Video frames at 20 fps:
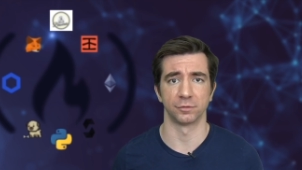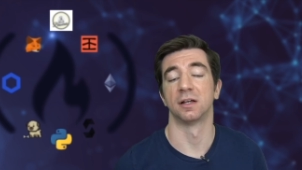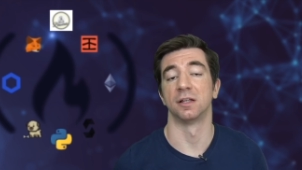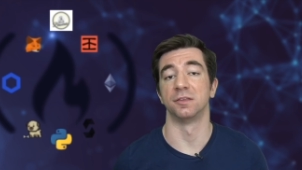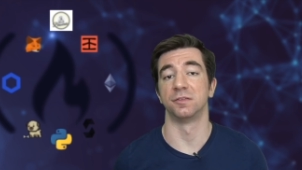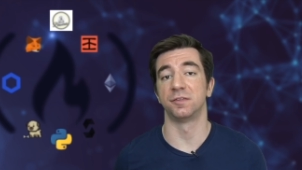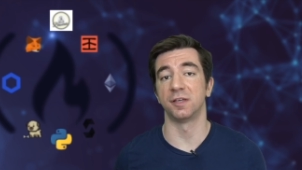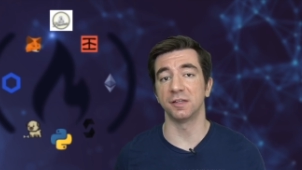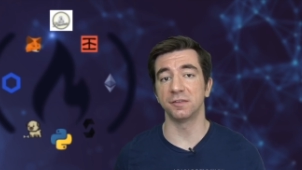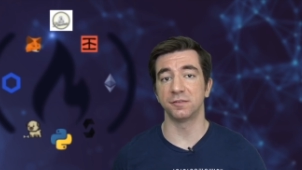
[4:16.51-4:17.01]

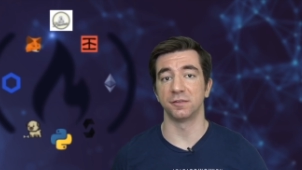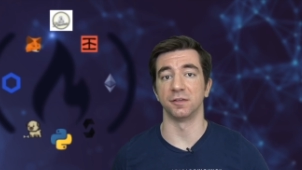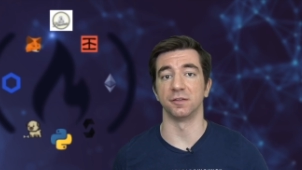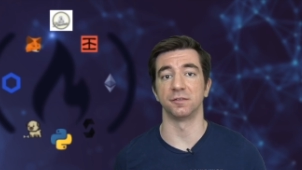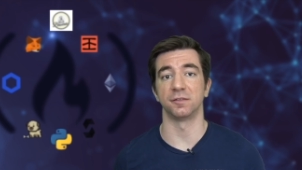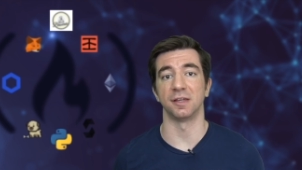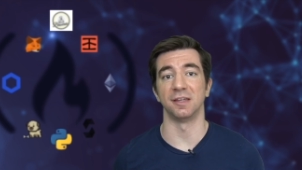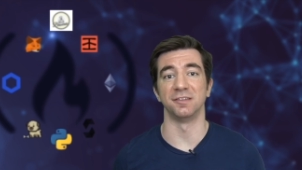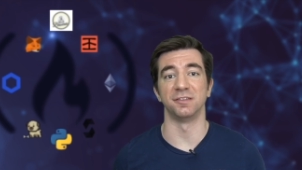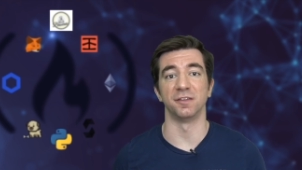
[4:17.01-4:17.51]
Consensus
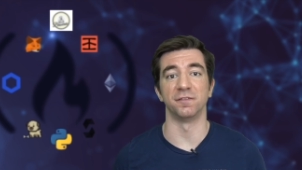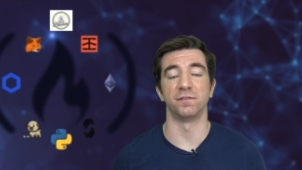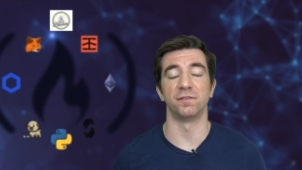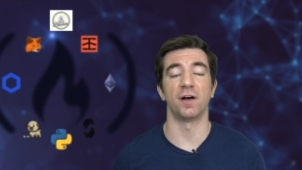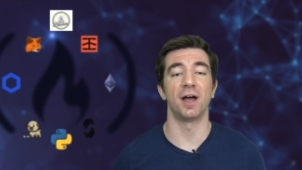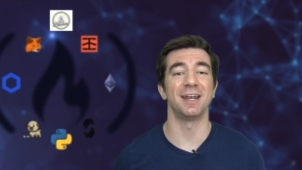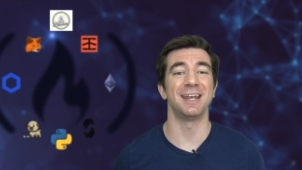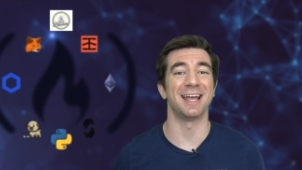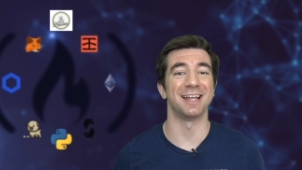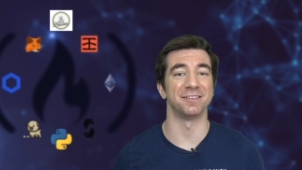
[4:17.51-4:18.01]
is
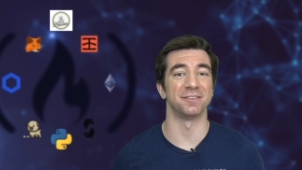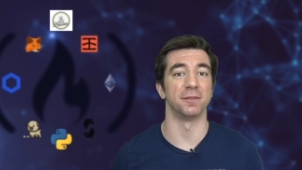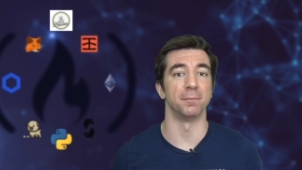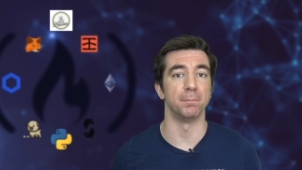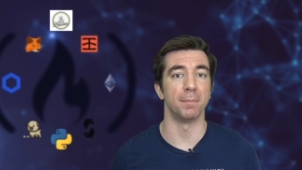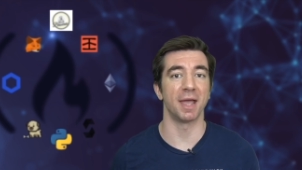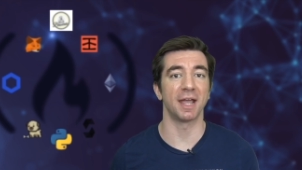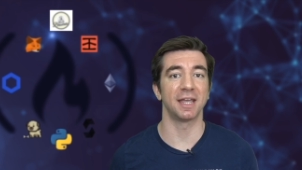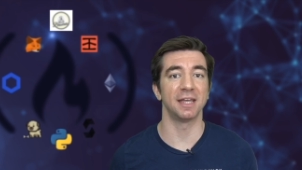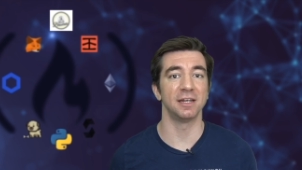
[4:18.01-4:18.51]
defined as the
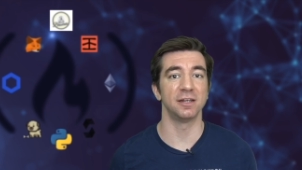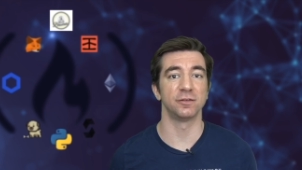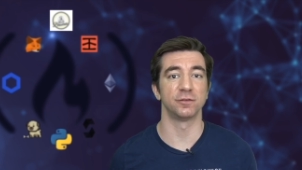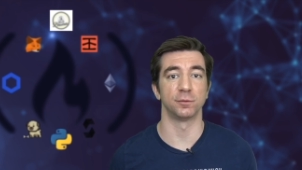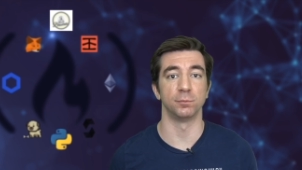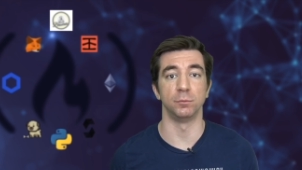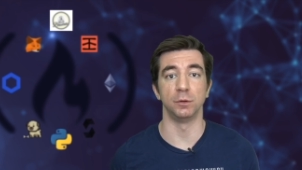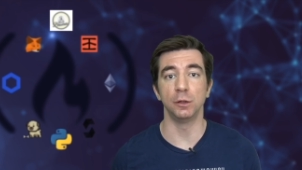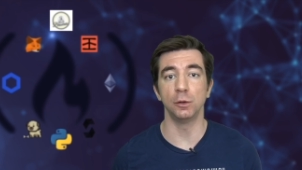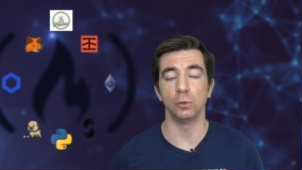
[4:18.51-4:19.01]

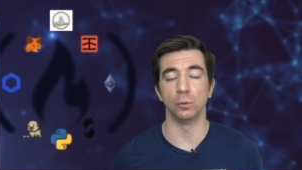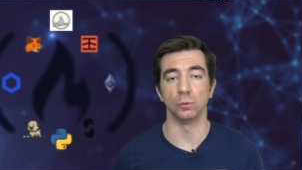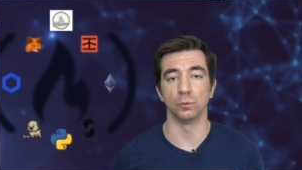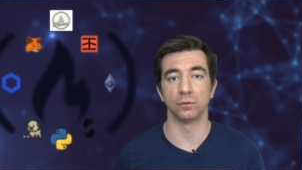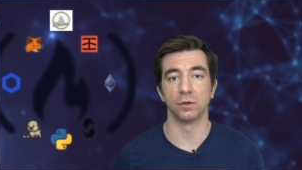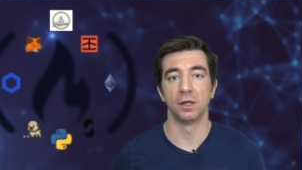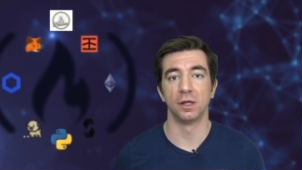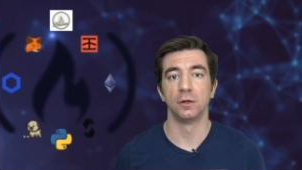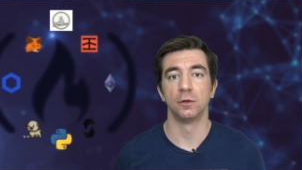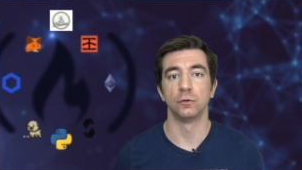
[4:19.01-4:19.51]
mechanism
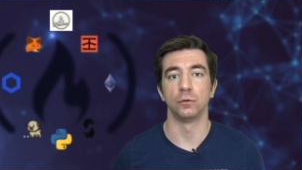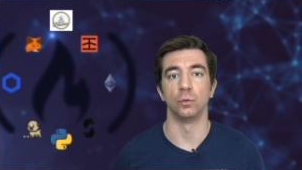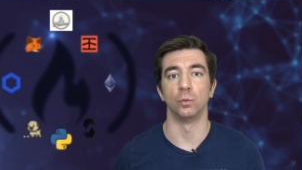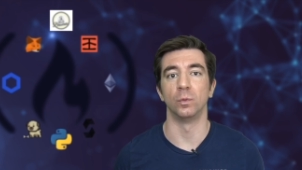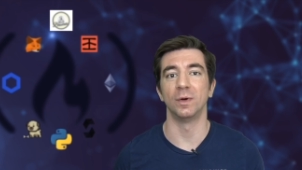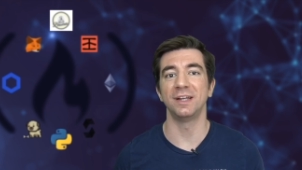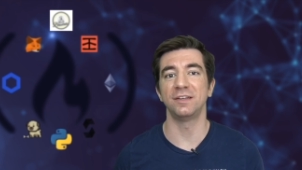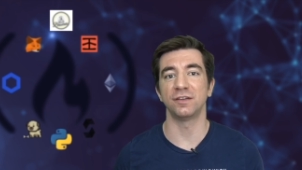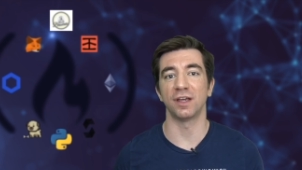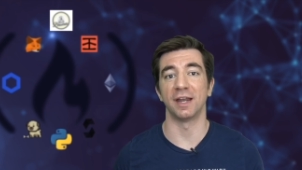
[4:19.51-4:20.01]
used to
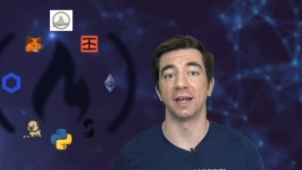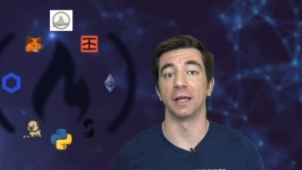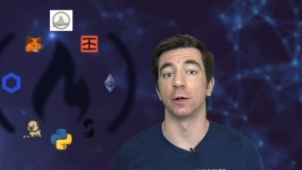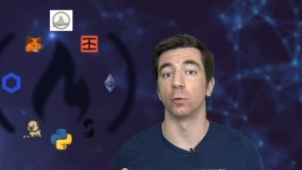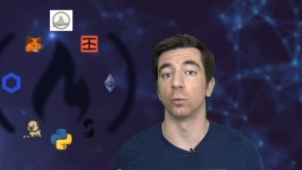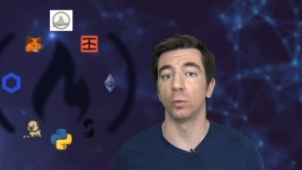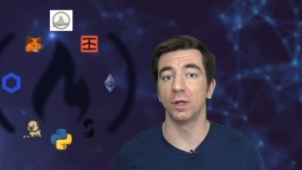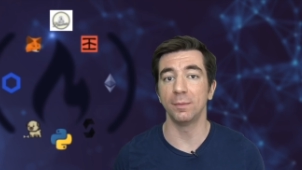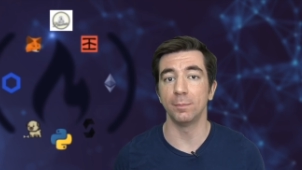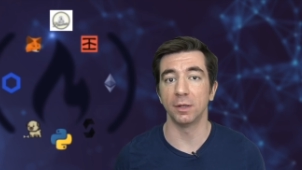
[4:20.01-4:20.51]
reach an
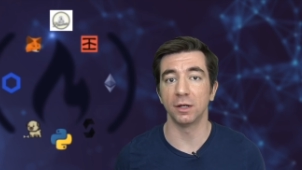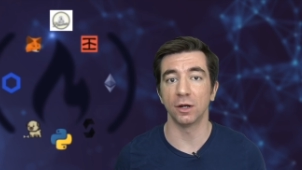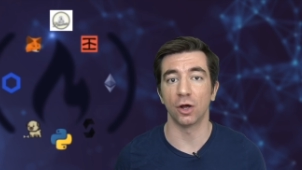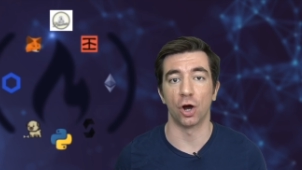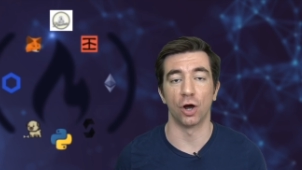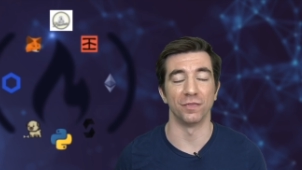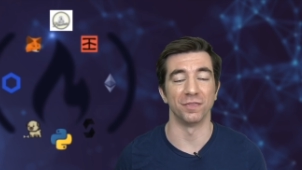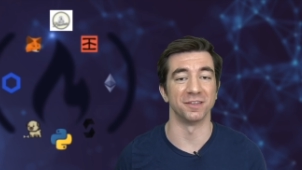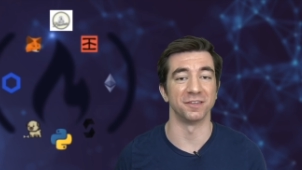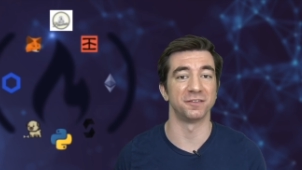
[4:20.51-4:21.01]
agreement
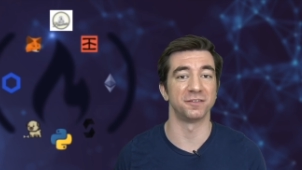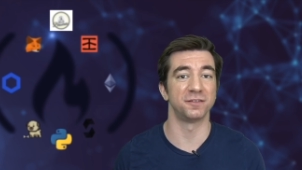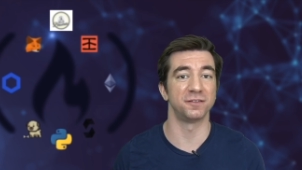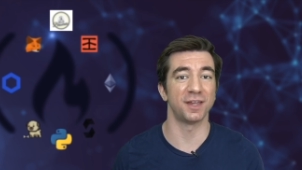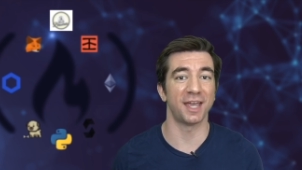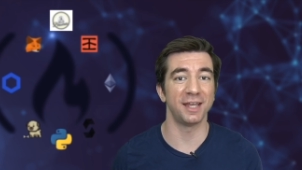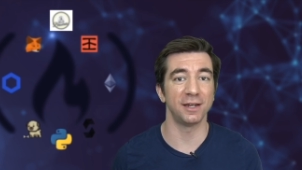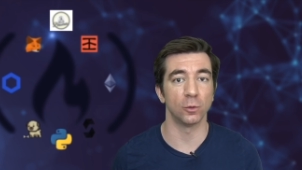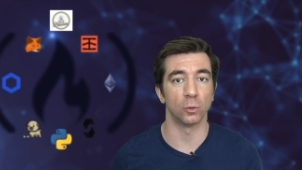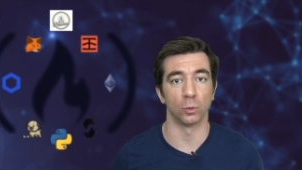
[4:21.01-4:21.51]
on the
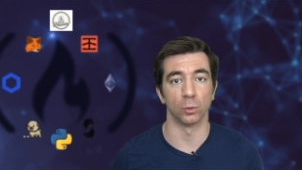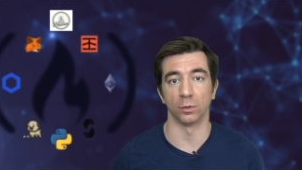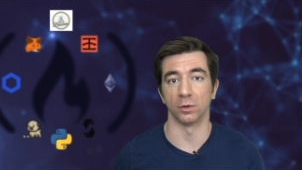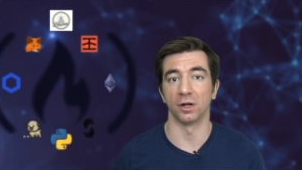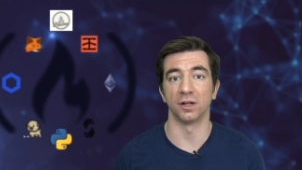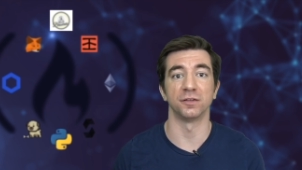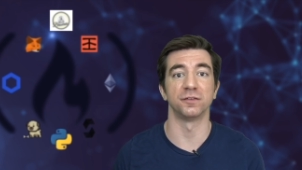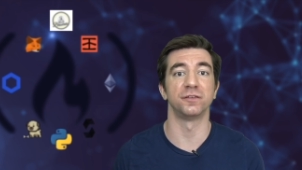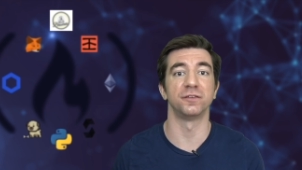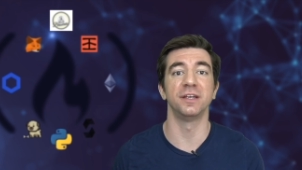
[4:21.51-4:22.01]
state or
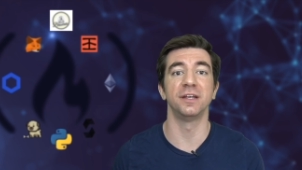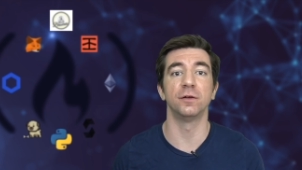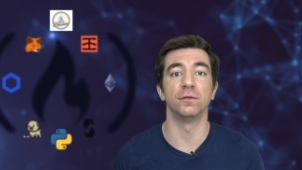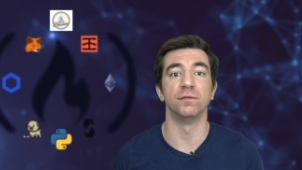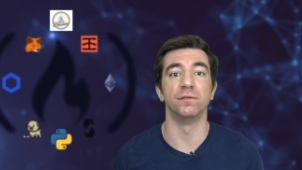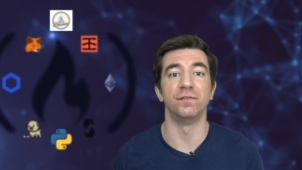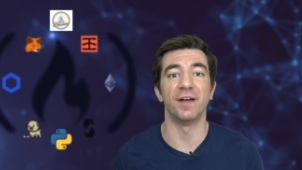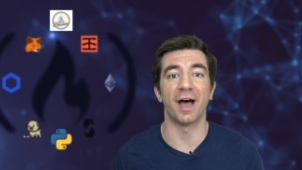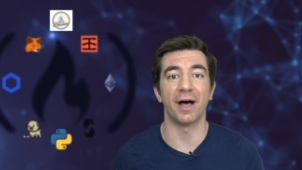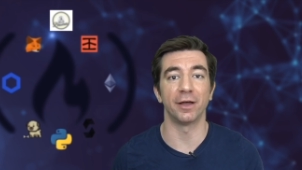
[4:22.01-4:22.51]
a
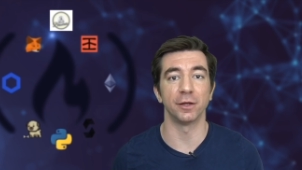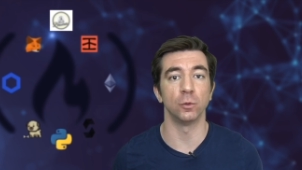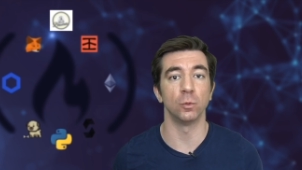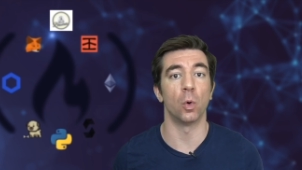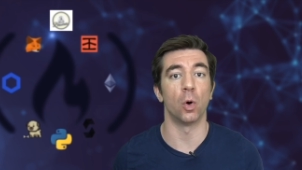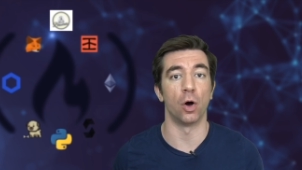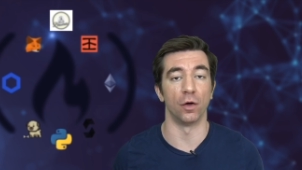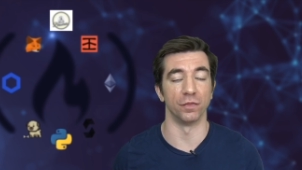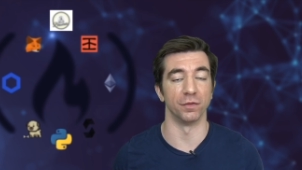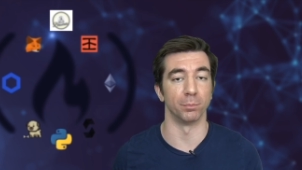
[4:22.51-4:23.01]
single value
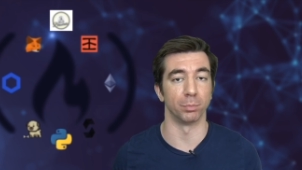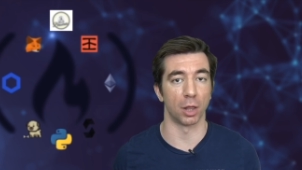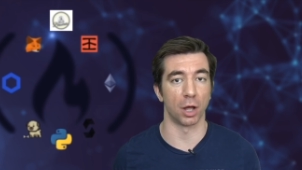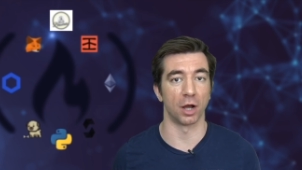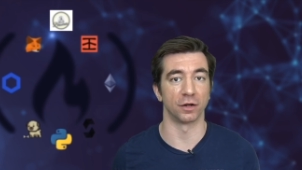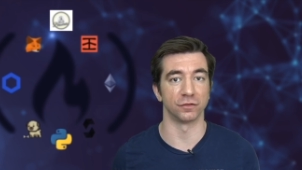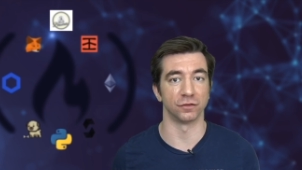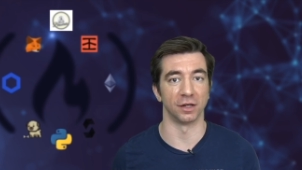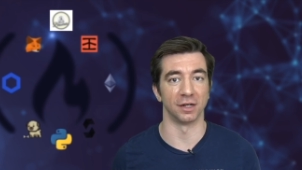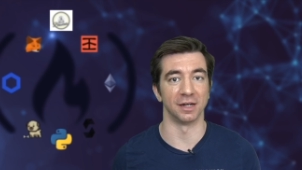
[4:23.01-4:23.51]
on the
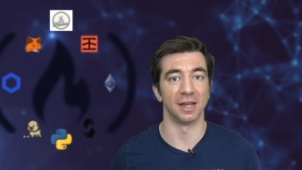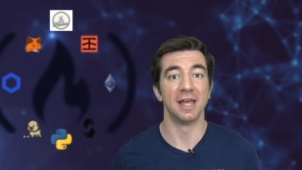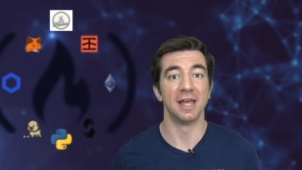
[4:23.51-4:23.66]
blockchain,